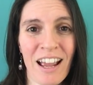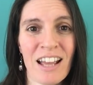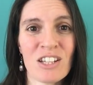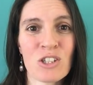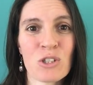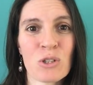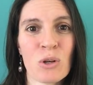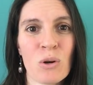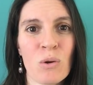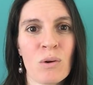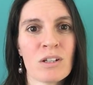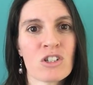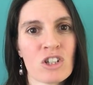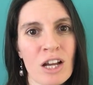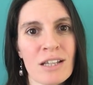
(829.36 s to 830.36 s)
And
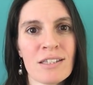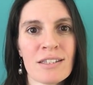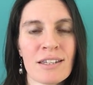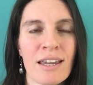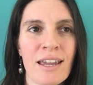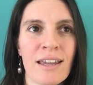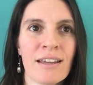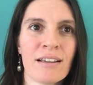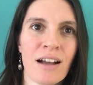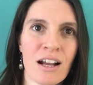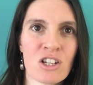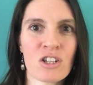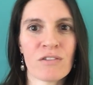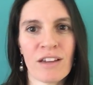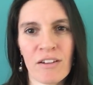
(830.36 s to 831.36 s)
so just saying,
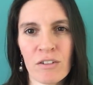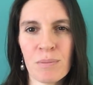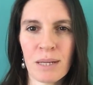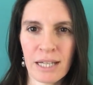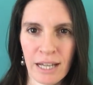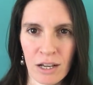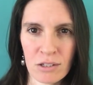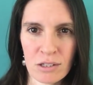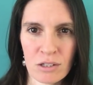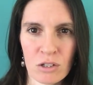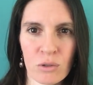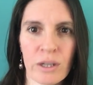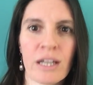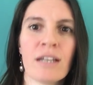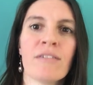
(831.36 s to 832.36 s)
gosh, if everybody else is
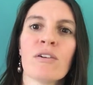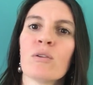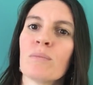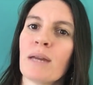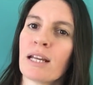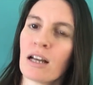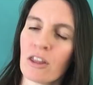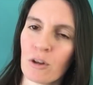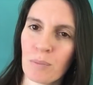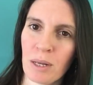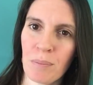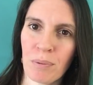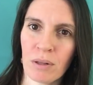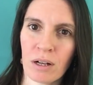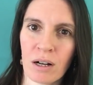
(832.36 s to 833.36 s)
doing it, if it would make other
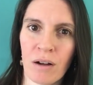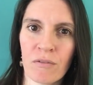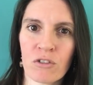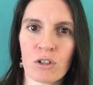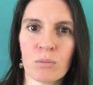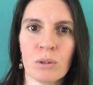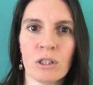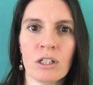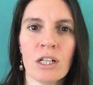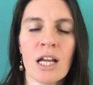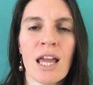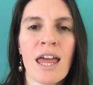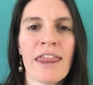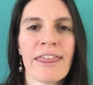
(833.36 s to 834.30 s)
people uncomfortable,